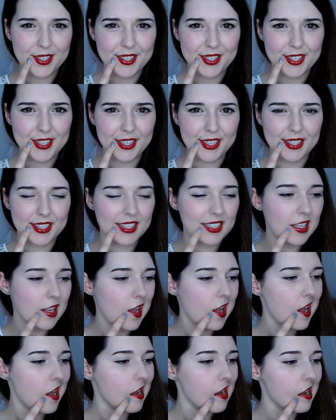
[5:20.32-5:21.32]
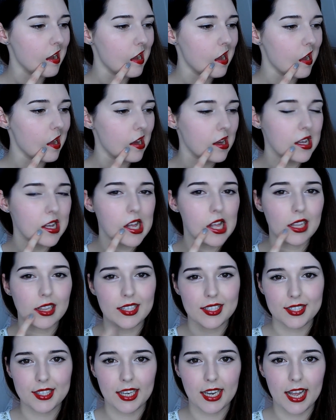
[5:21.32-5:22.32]
is this? Oh,
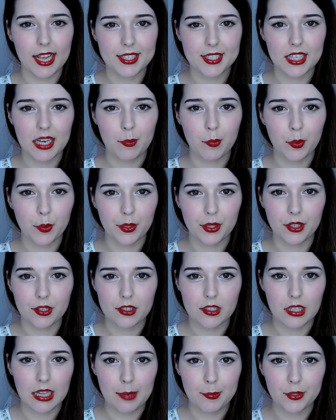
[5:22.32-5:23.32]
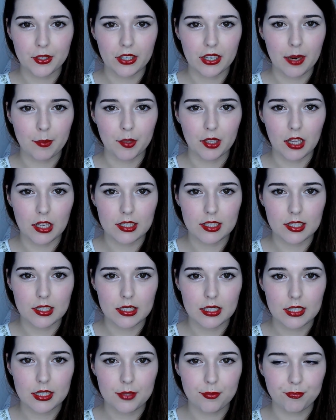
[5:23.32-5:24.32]
it's the last time we wear those Lime Crime
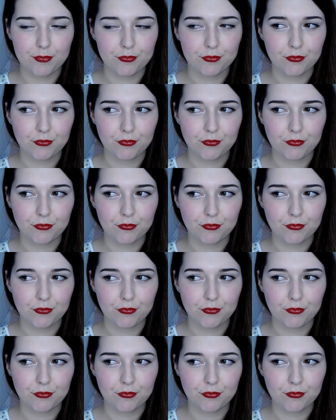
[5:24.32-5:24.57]
glasses.